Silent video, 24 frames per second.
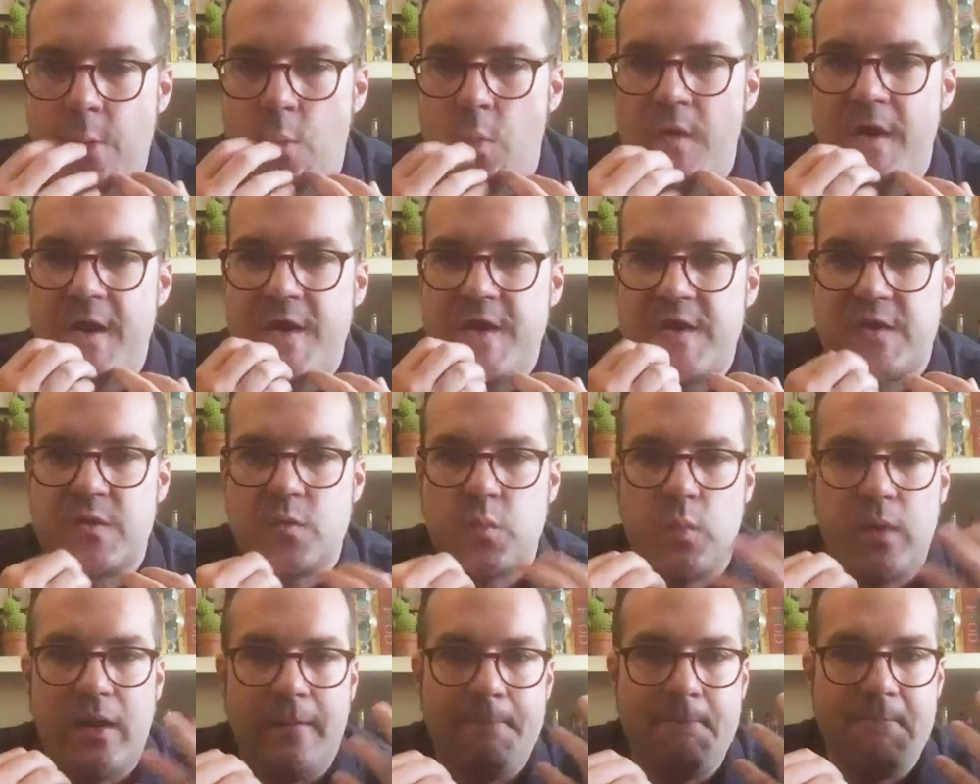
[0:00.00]
which
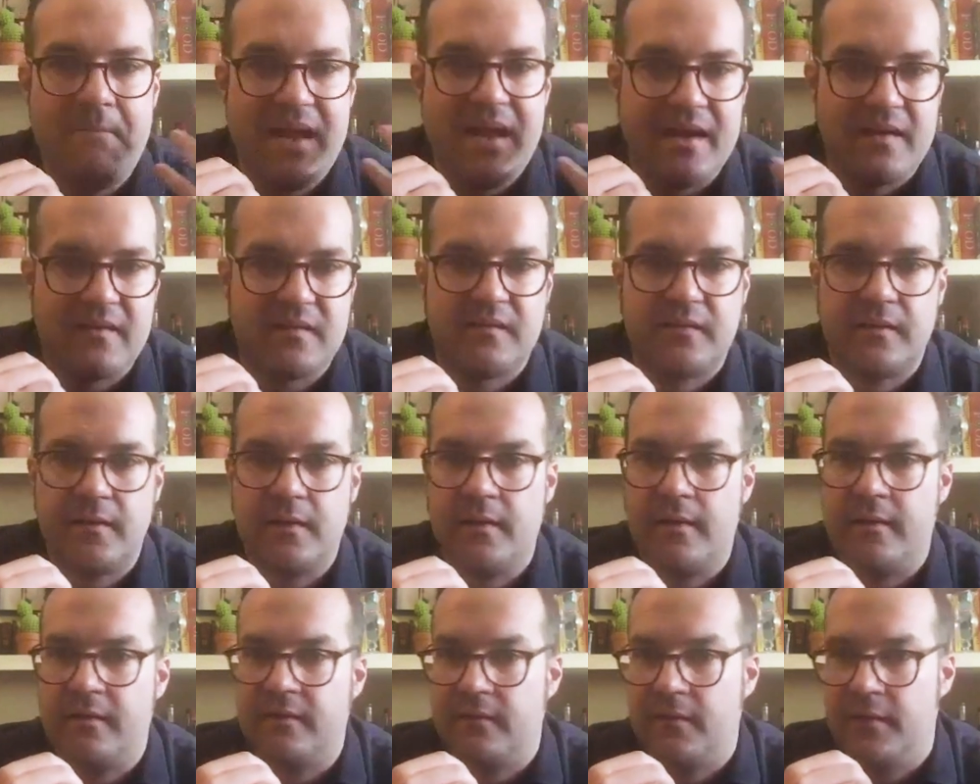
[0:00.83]
will mix
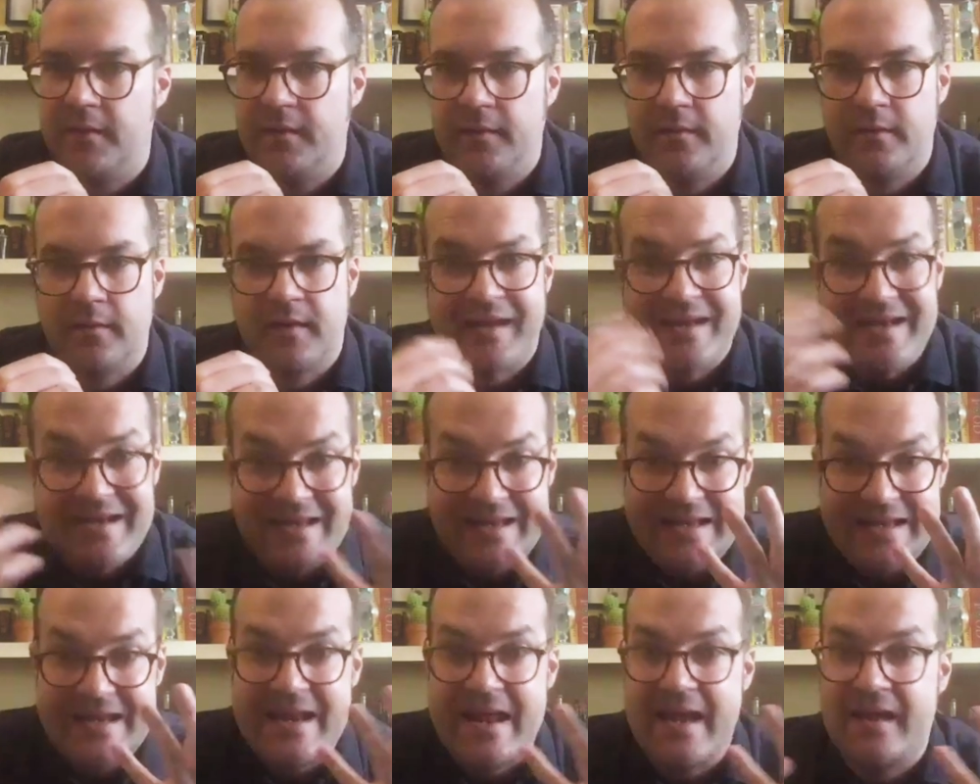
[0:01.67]
uh,
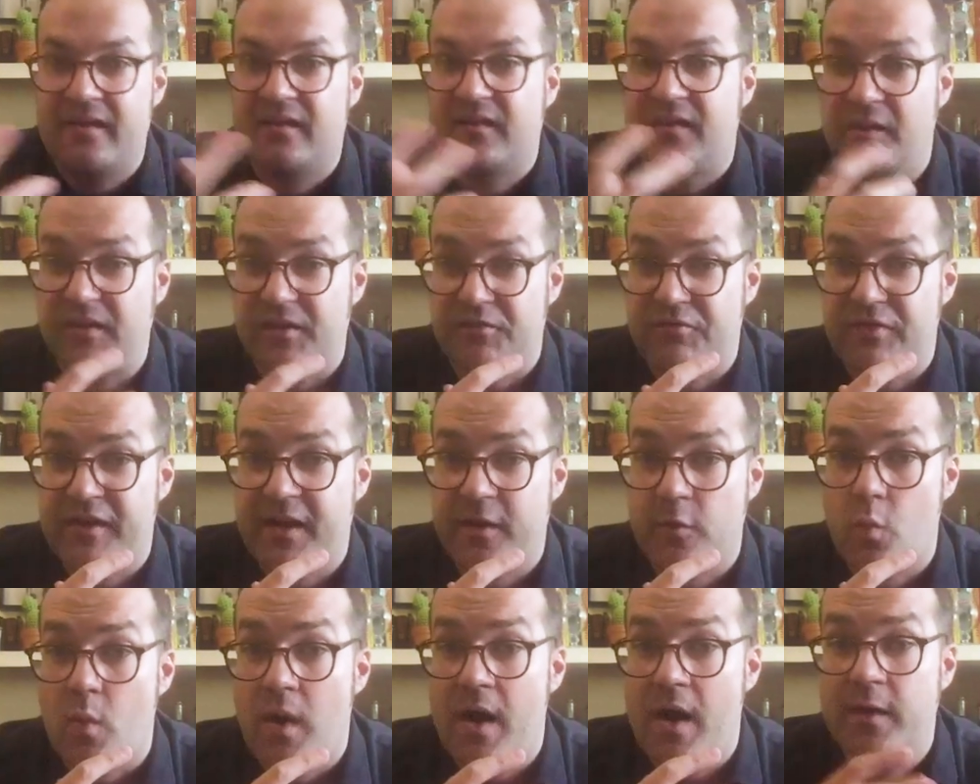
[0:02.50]
quinquina, South
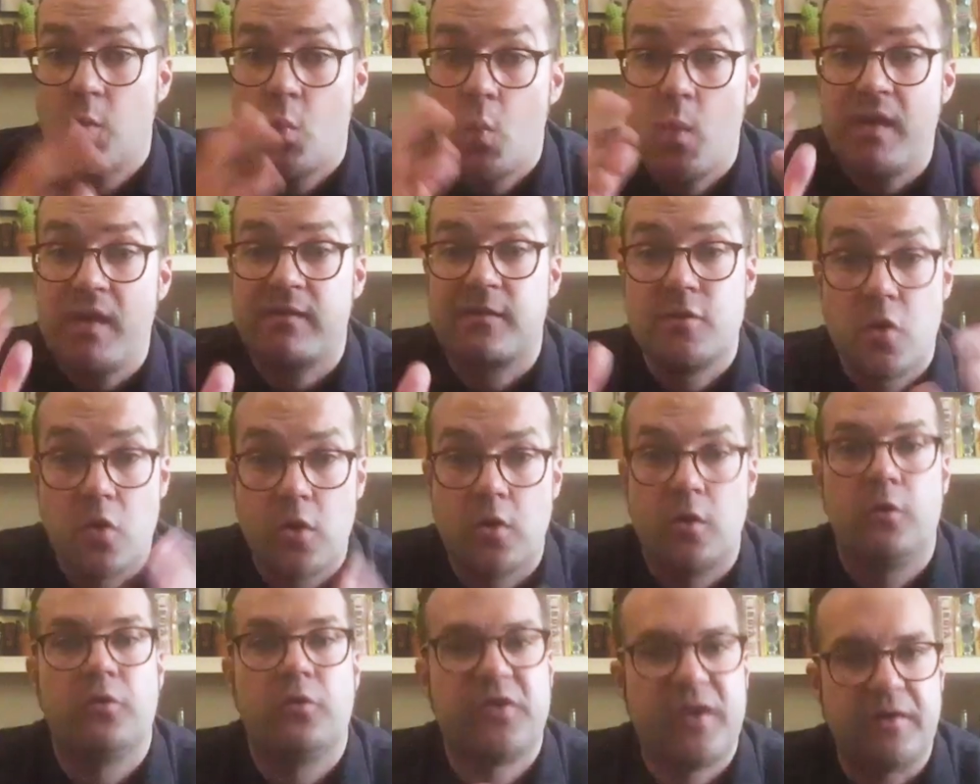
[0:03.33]
African wine, with
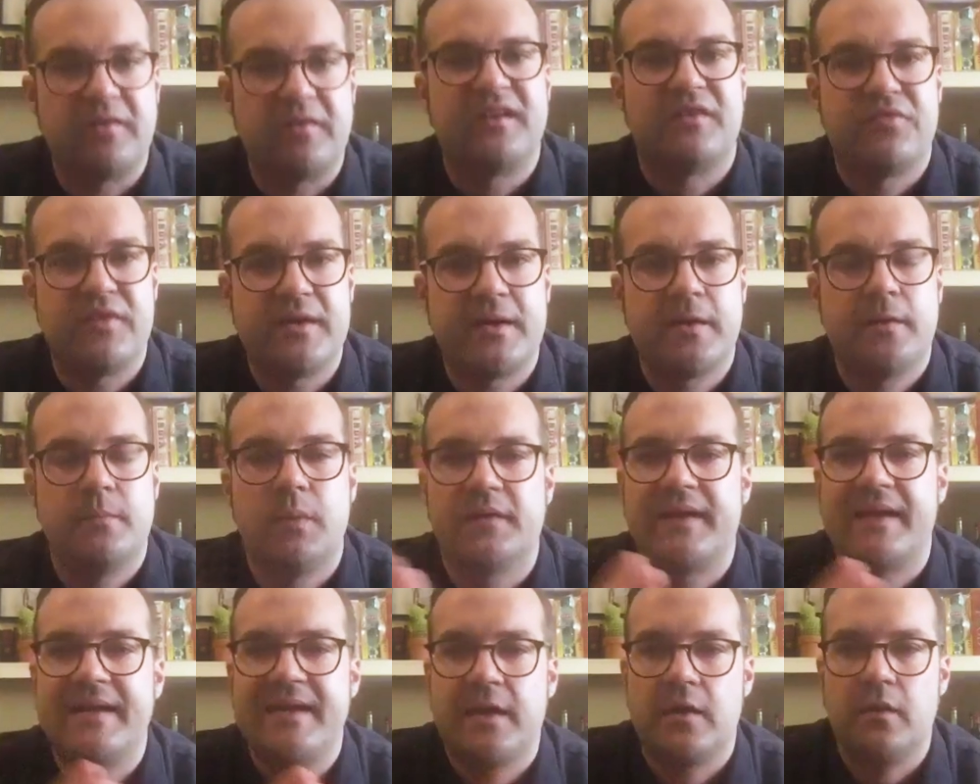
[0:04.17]
local South African
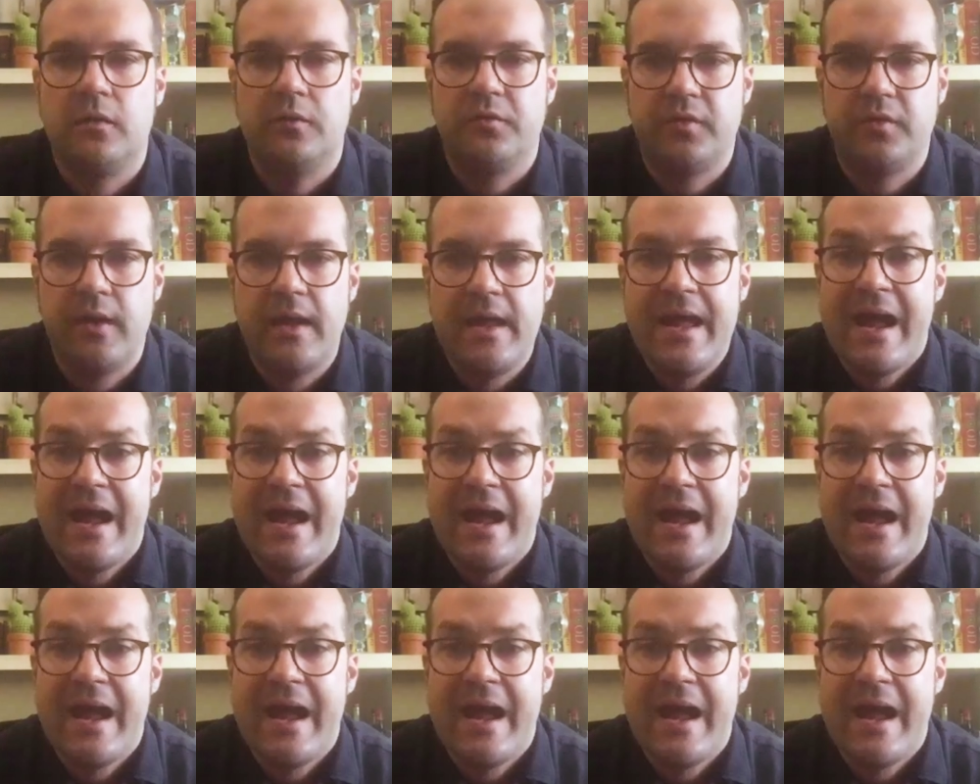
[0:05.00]
botanicals.